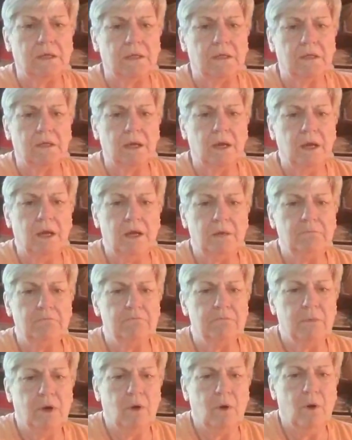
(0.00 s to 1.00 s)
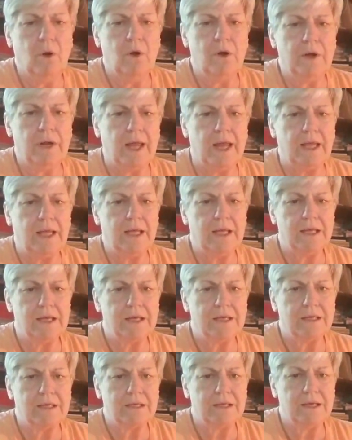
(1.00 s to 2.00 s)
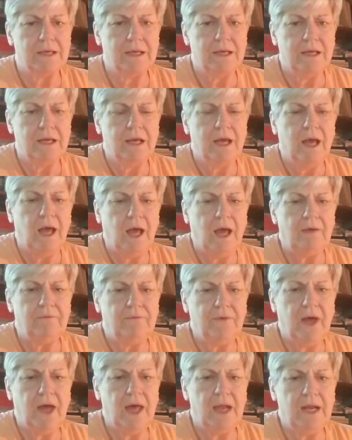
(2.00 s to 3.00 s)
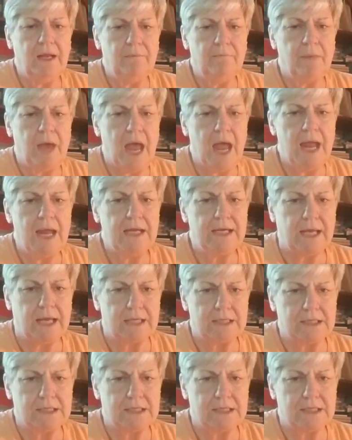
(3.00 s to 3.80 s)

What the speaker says: Good morning. I finally made it.